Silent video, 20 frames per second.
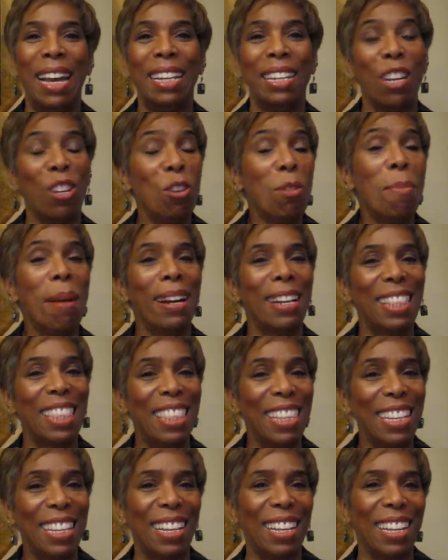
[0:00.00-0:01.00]
Now you might
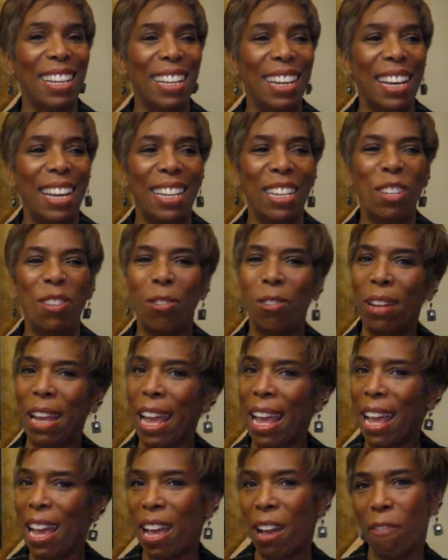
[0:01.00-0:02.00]
think you don't
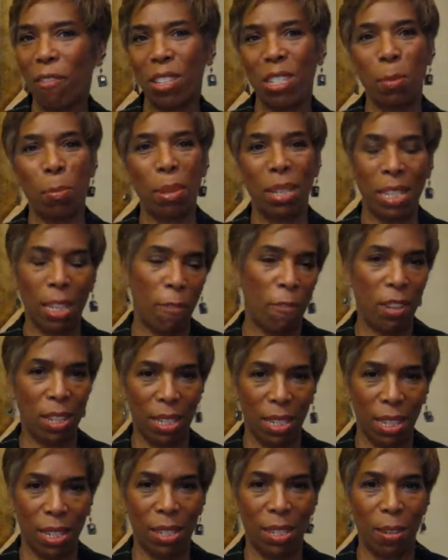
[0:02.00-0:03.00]
have a specific
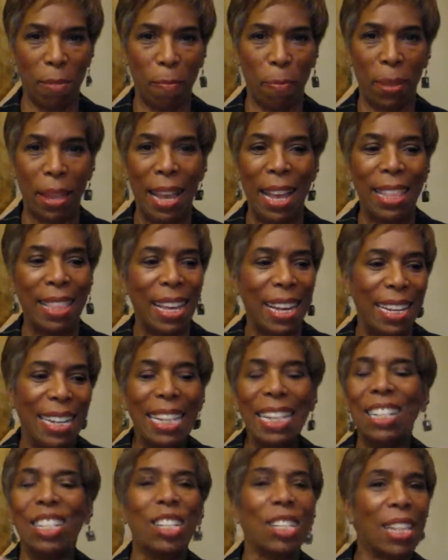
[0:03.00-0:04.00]
system, that
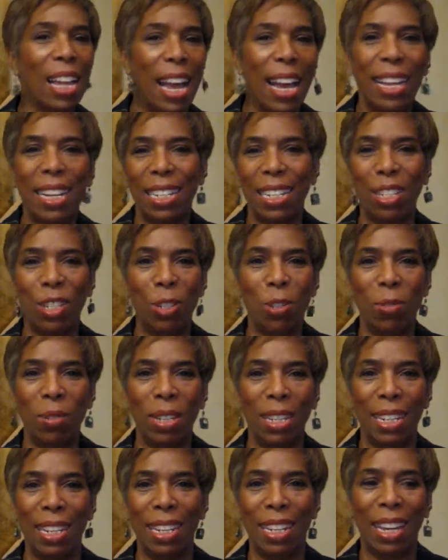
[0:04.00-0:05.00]
each client is
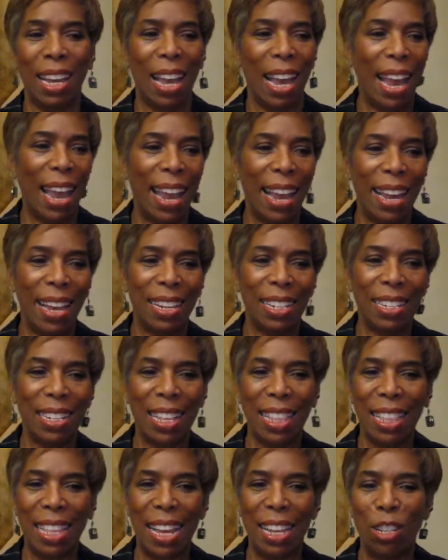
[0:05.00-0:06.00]
unique and
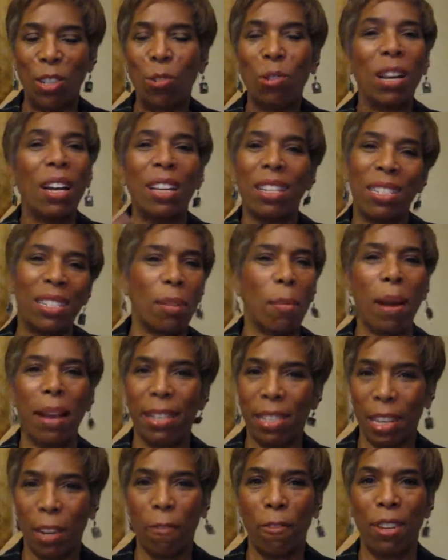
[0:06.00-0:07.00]
that you
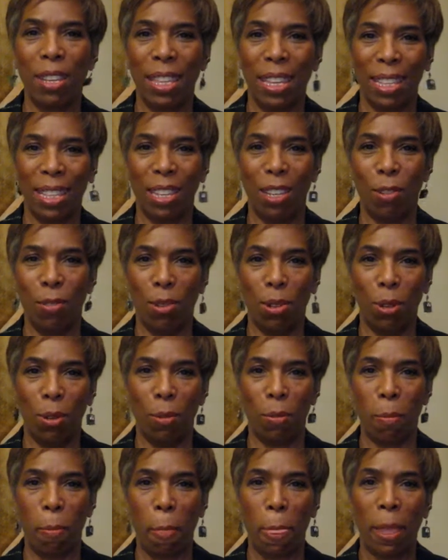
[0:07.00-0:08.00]
customize everything that you
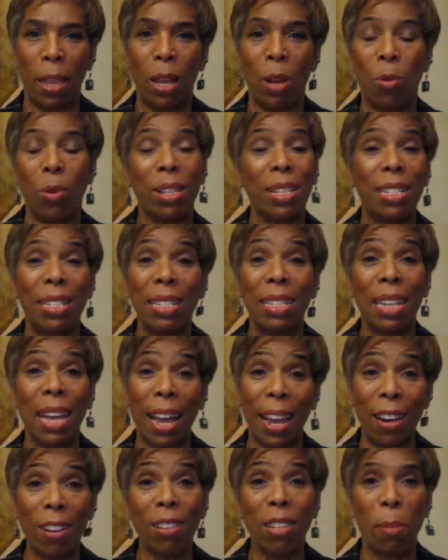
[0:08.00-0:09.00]
do. Well, it's
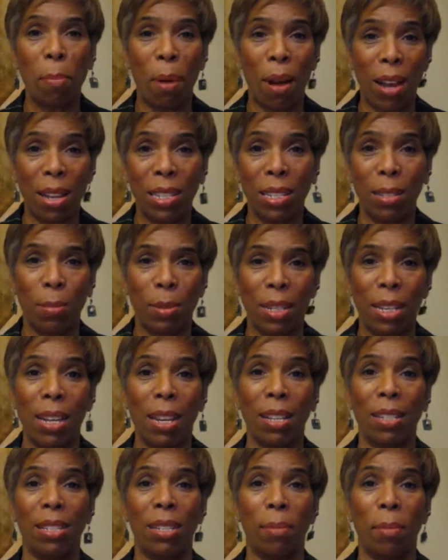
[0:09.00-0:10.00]
entirely possible to
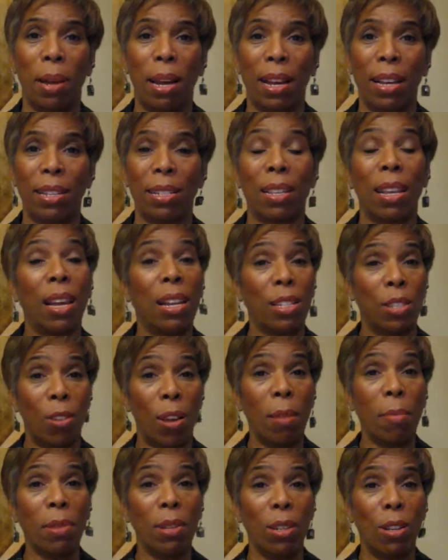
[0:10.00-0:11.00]
customize. So
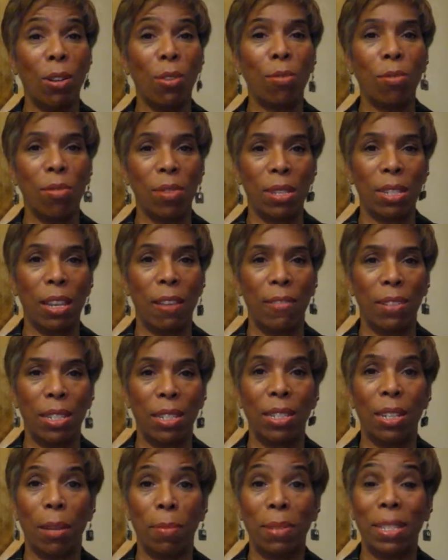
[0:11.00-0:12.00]
I'm going to go through the 7
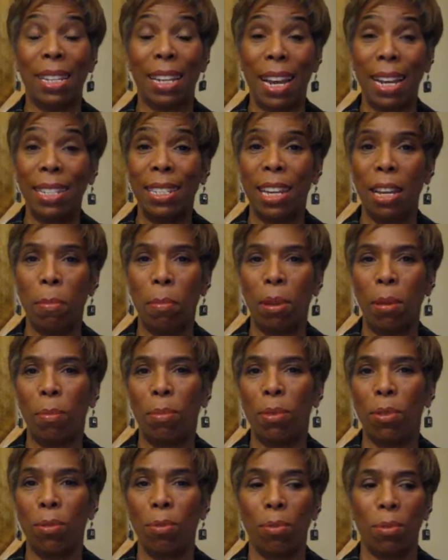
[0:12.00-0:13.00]
steps that I take
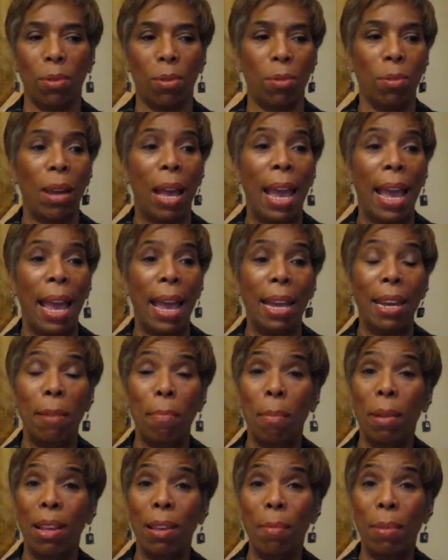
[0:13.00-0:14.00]
people through, and it
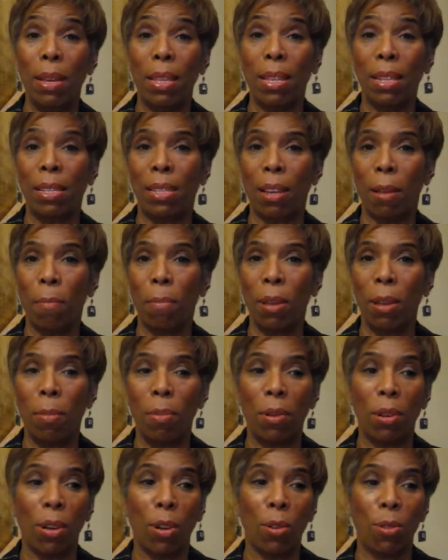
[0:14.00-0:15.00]
may be that some
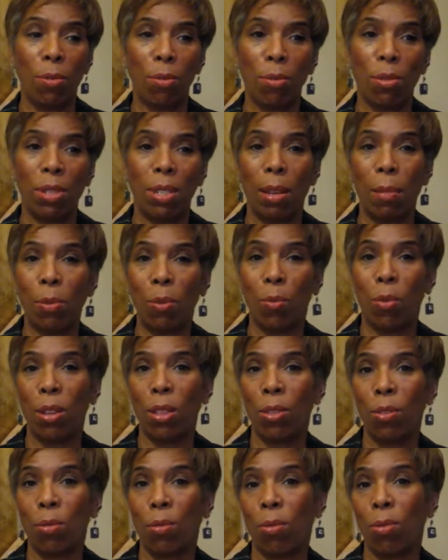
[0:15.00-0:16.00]
people go through steps
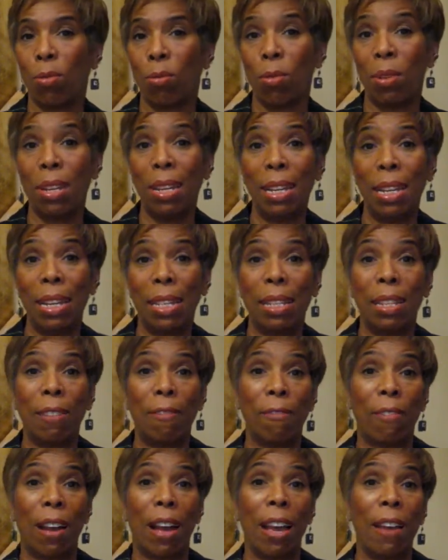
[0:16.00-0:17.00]
1 through 3 and
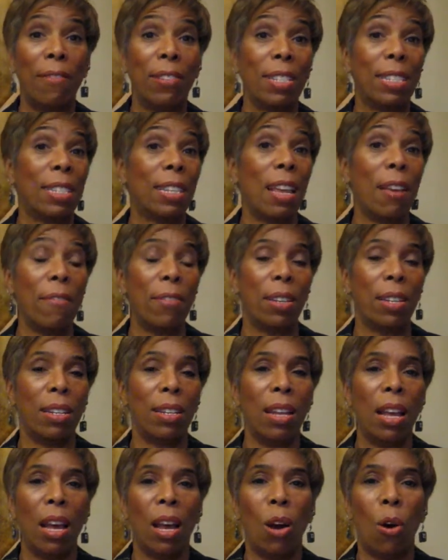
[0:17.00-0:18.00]
then 5 and 7,
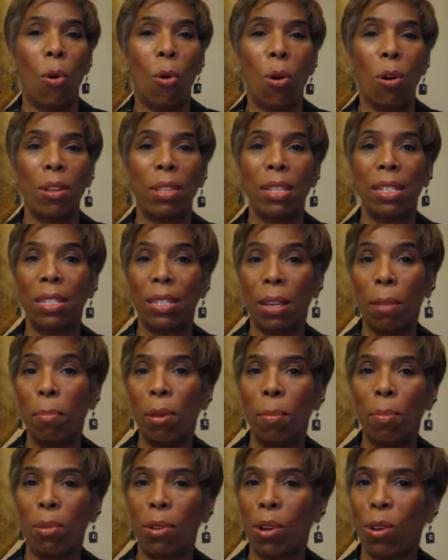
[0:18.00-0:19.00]
or that some
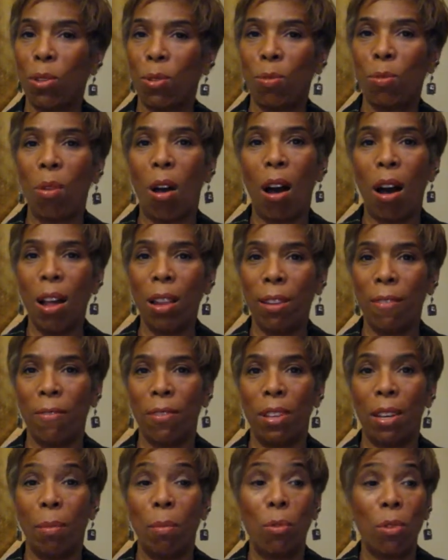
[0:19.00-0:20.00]
people go through all of
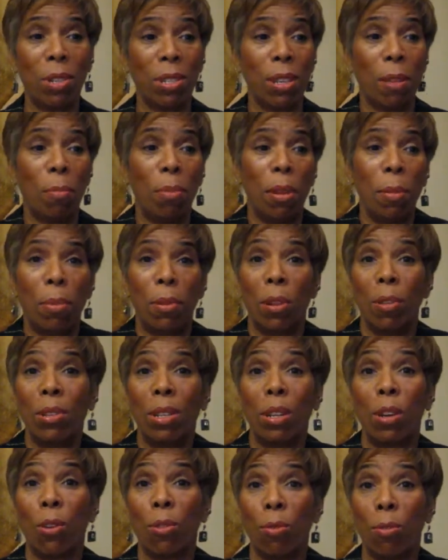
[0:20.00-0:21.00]
them, or some people
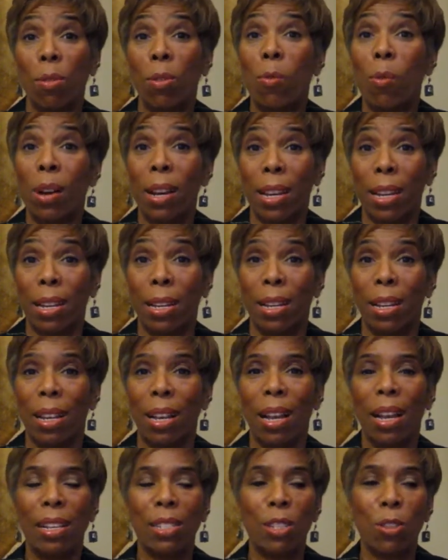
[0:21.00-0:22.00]
only go through 1.
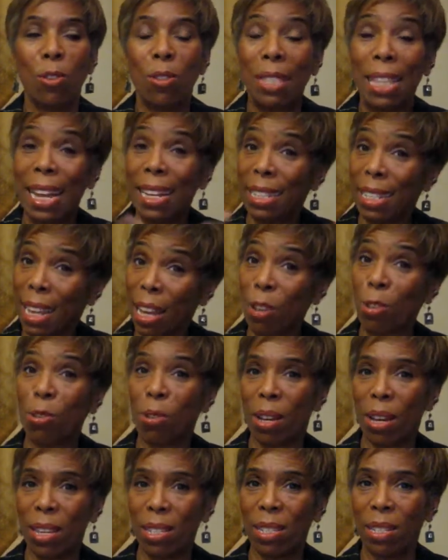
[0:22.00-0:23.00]
So that's how
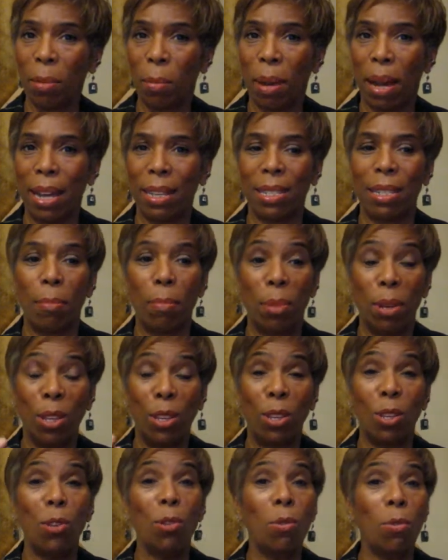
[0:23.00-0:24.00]
you customize it, but
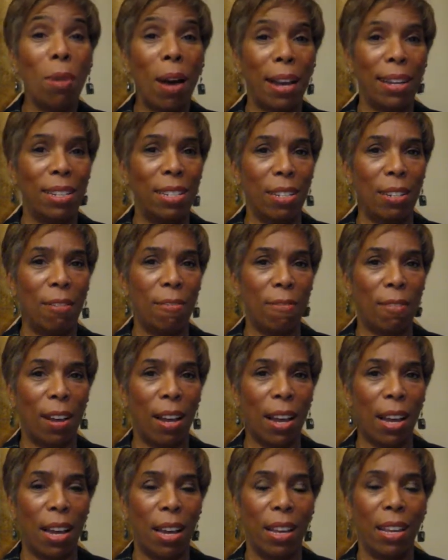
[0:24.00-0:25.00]
you
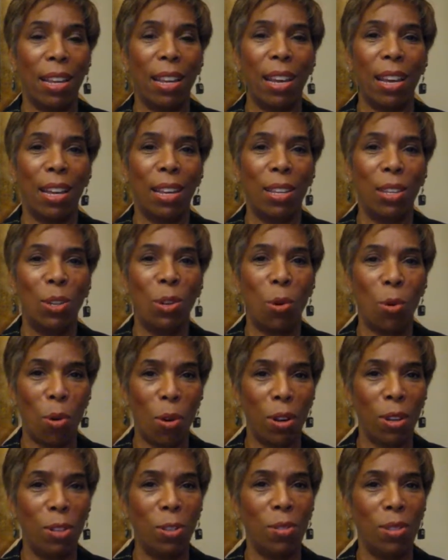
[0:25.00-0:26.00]
identify
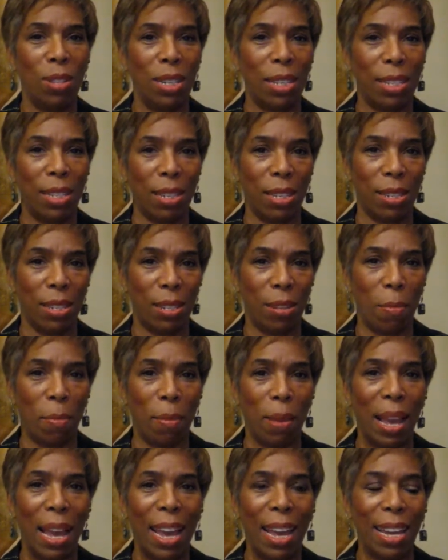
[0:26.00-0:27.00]
your unique system.
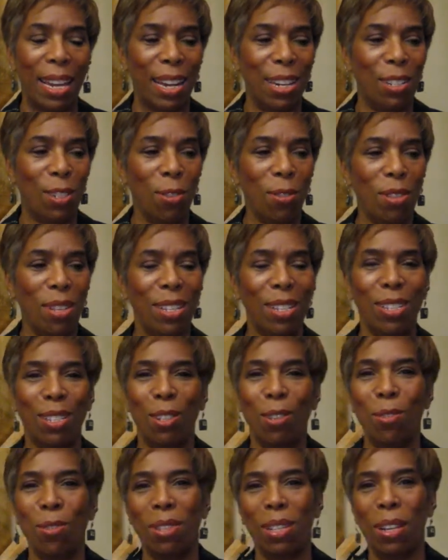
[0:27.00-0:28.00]
And I do this
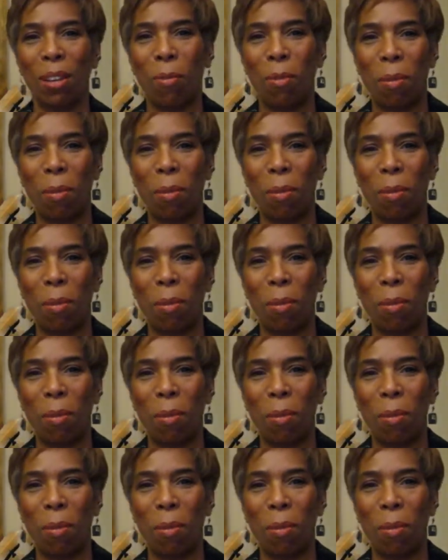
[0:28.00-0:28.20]
using